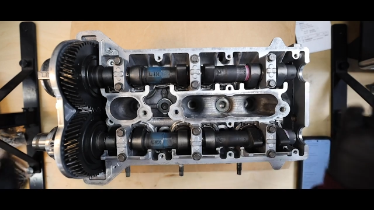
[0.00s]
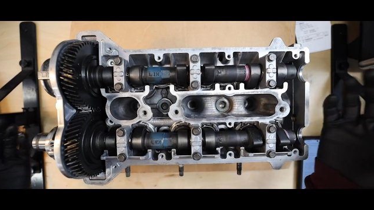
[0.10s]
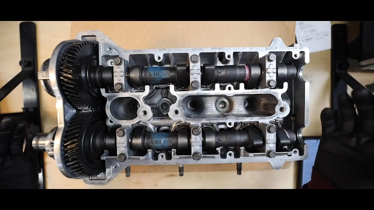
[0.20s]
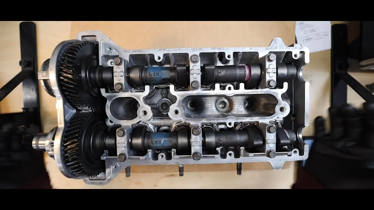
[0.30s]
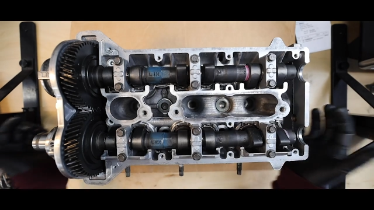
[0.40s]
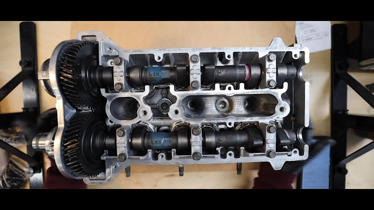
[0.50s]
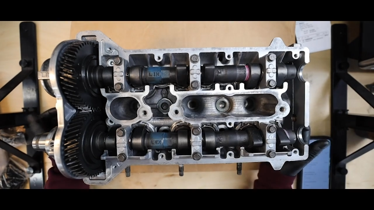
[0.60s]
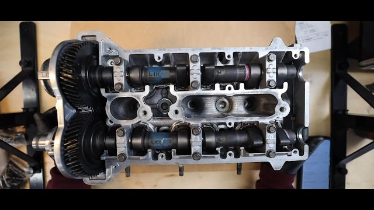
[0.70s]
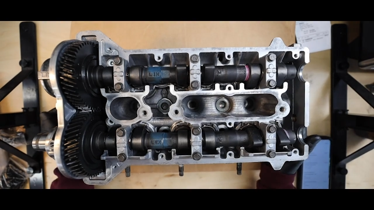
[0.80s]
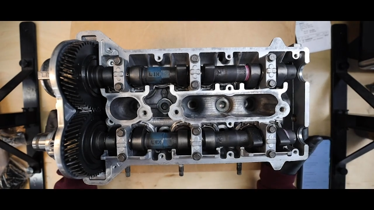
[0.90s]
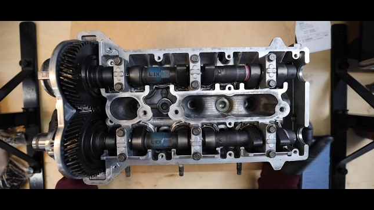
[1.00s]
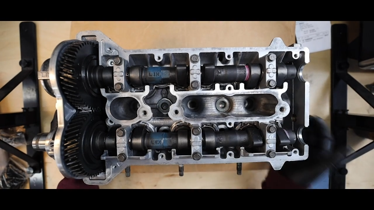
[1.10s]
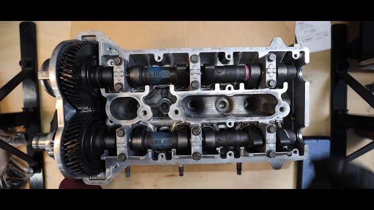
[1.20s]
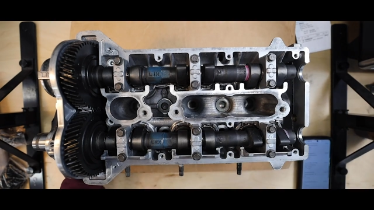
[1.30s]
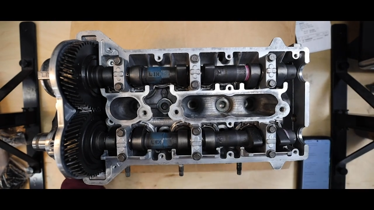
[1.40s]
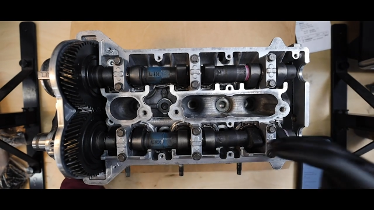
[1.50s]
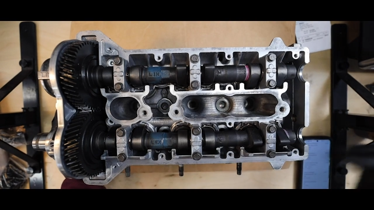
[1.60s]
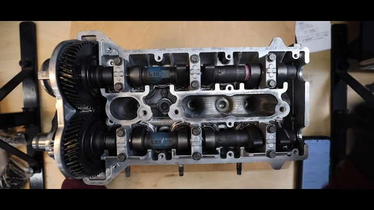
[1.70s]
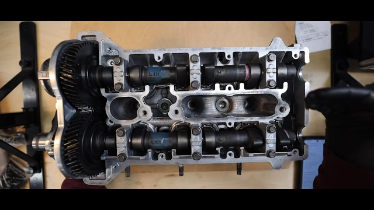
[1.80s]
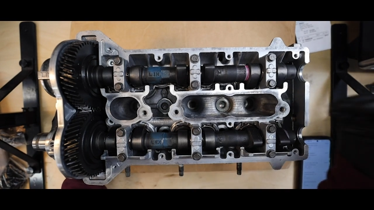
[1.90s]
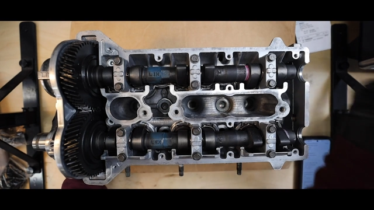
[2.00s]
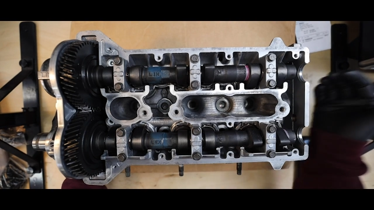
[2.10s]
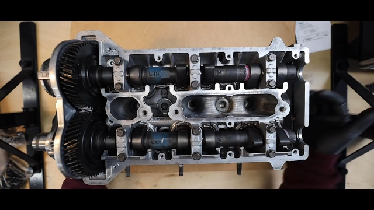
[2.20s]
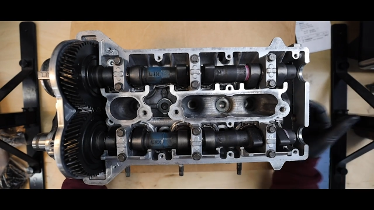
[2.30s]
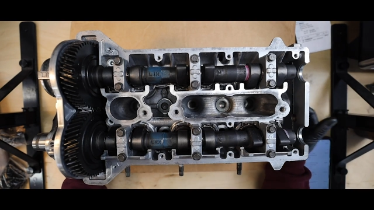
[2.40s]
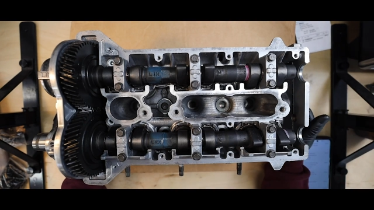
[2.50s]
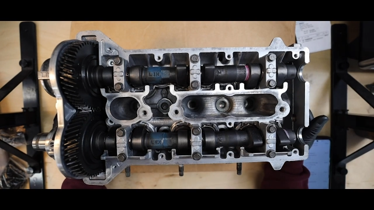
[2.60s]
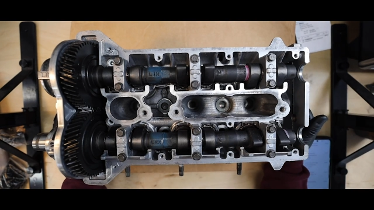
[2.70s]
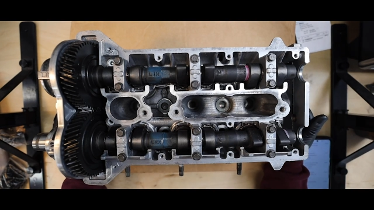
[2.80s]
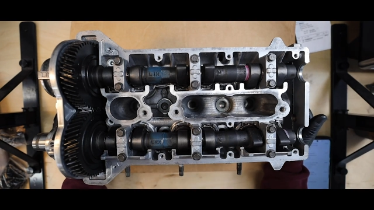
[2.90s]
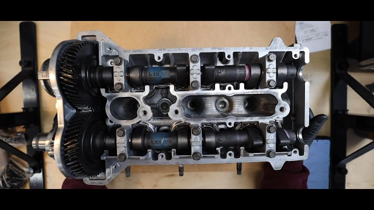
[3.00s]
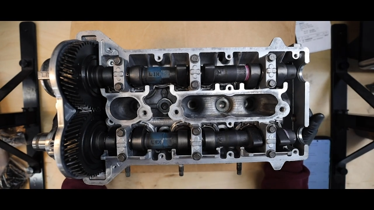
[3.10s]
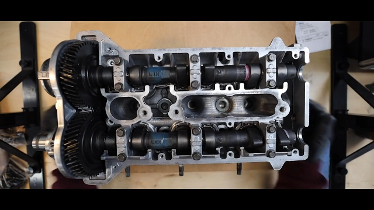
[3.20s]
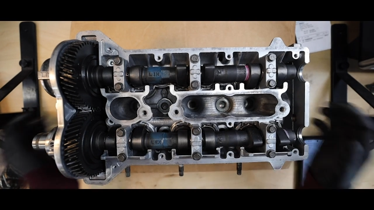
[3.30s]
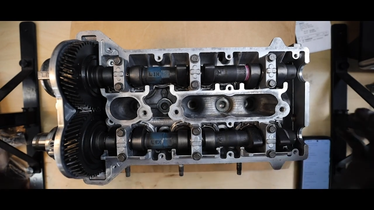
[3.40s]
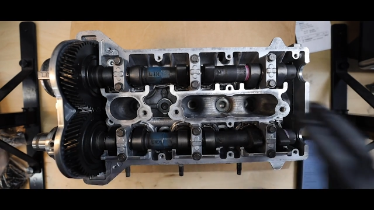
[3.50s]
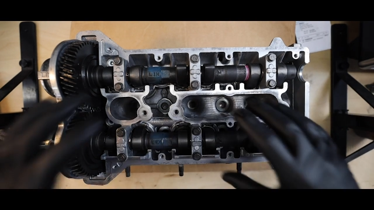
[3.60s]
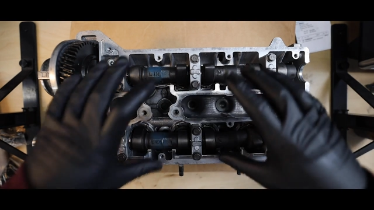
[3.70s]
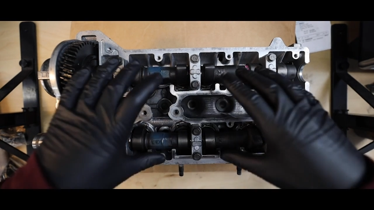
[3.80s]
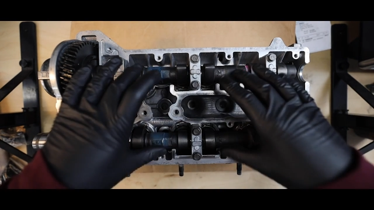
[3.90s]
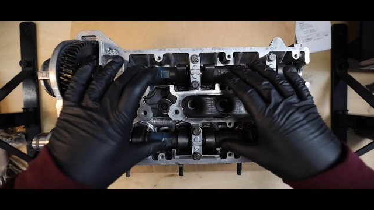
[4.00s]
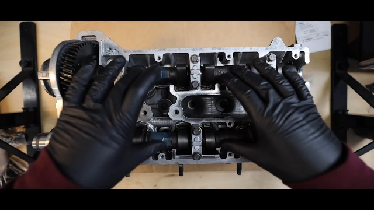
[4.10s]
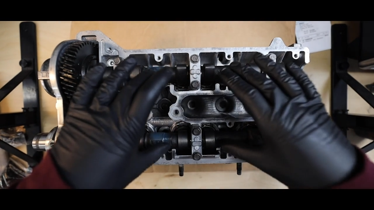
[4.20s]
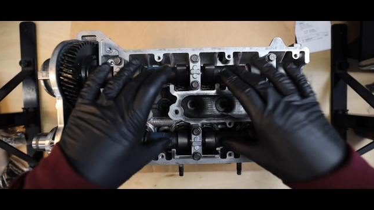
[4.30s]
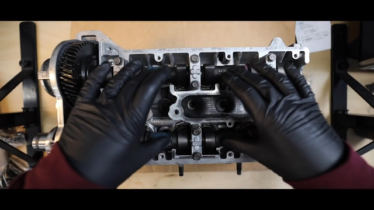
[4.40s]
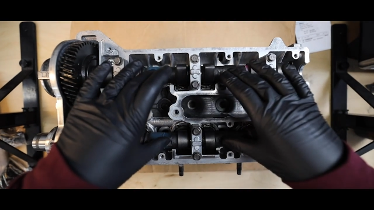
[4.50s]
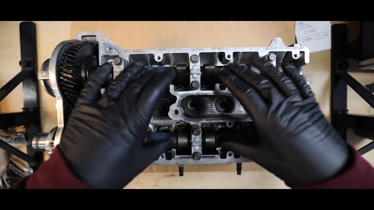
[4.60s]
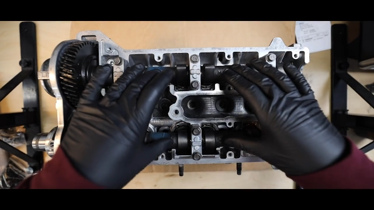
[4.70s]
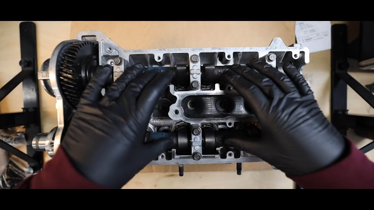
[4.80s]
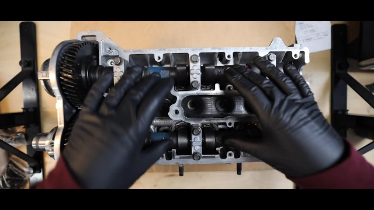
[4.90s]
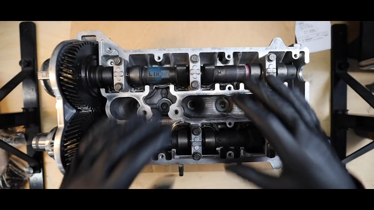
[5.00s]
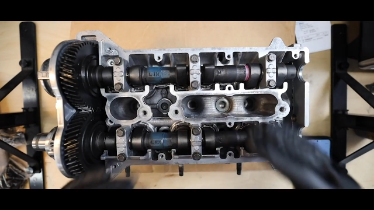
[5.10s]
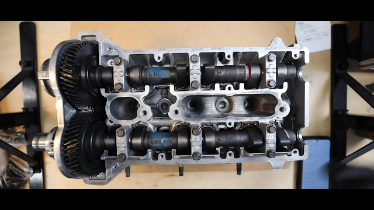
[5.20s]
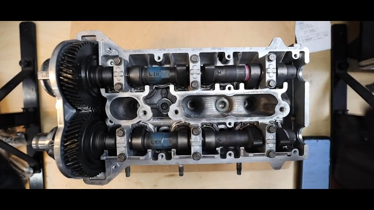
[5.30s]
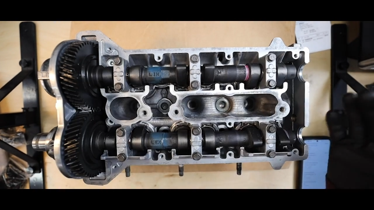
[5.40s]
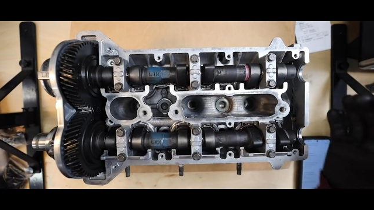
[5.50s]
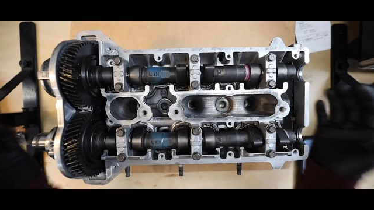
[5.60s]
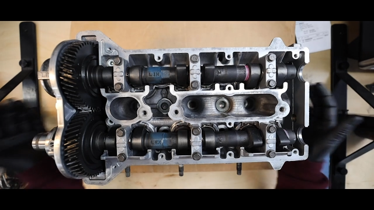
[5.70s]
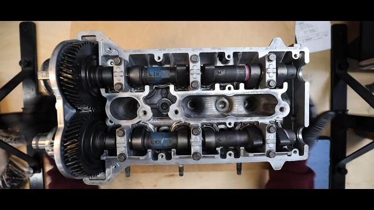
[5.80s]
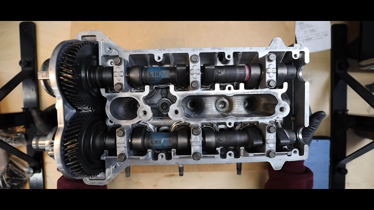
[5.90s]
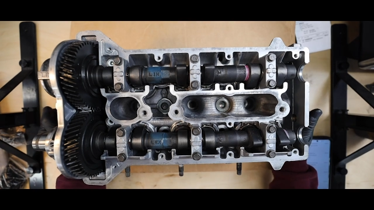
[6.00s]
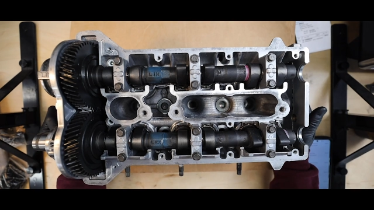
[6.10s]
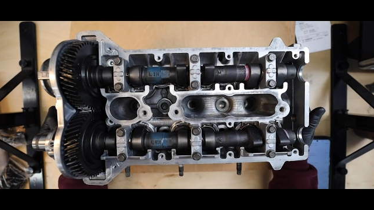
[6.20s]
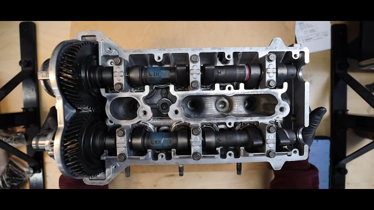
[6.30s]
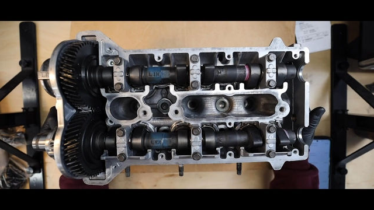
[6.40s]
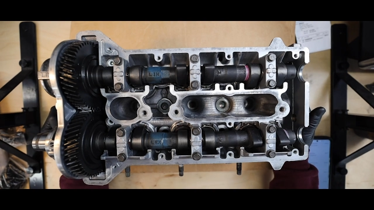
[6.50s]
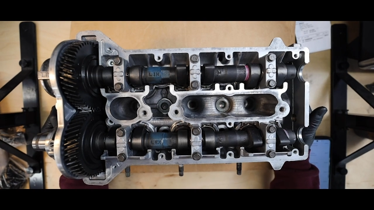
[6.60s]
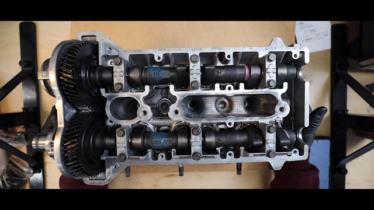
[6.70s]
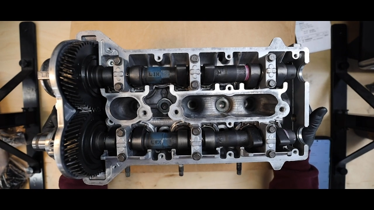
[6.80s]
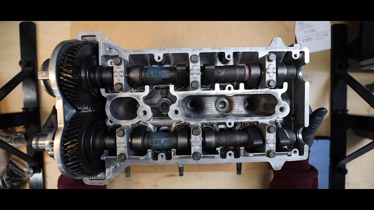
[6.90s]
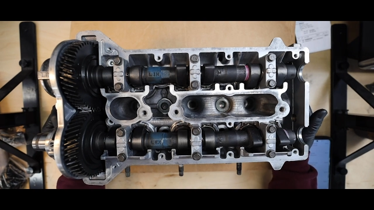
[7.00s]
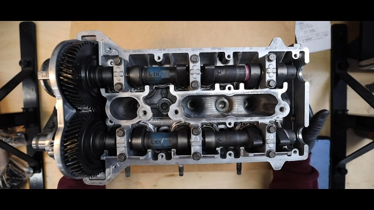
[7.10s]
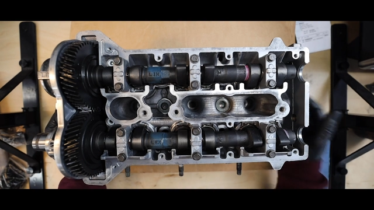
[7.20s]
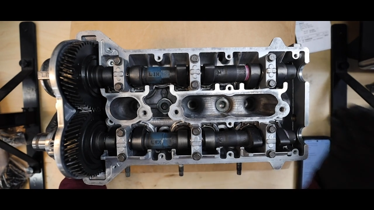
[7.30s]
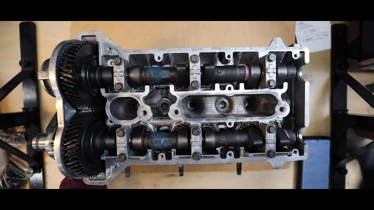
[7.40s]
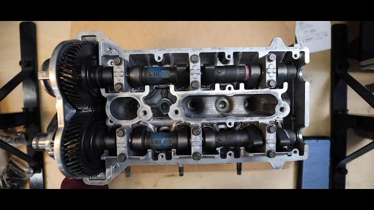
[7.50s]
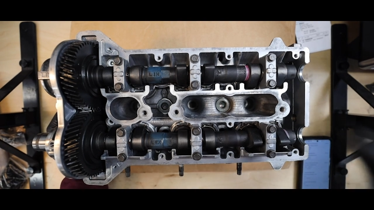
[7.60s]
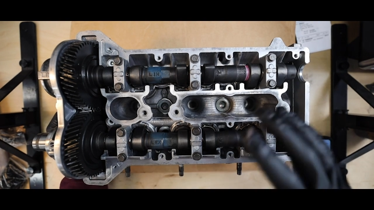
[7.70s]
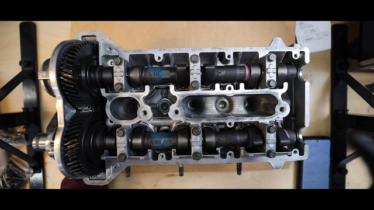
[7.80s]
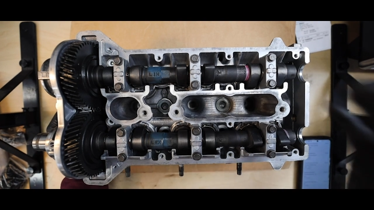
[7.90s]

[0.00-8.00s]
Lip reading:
(no speaker visible)